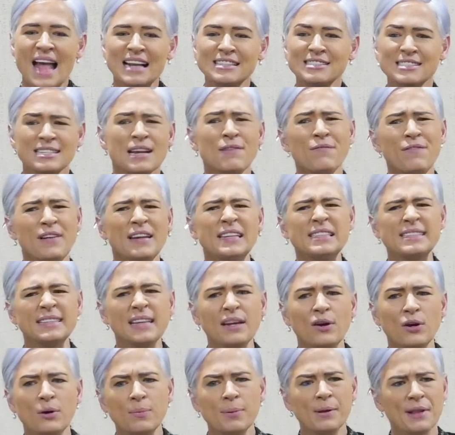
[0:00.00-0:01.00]
And something
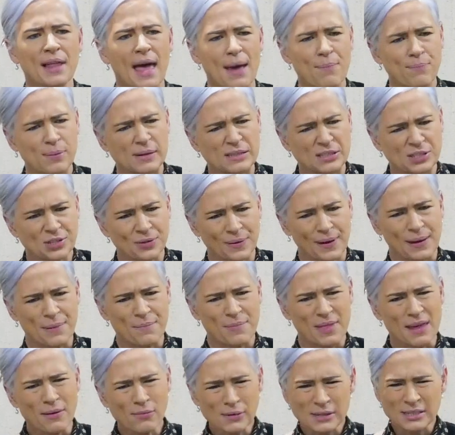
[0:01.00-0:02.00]
terrible happened to
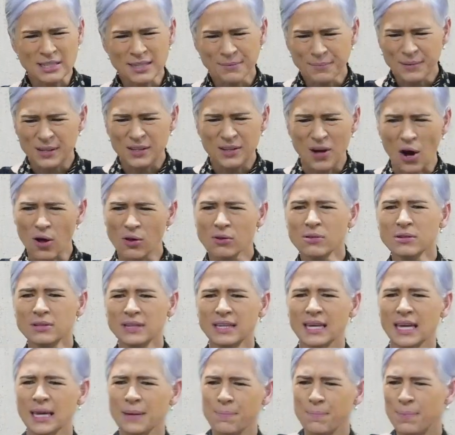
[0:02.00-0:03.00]
him. There was a
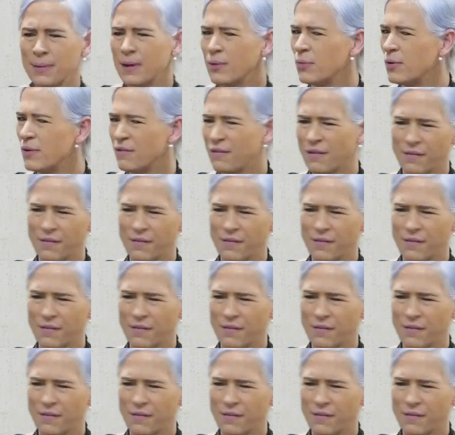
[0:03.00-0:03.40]
goalkeeper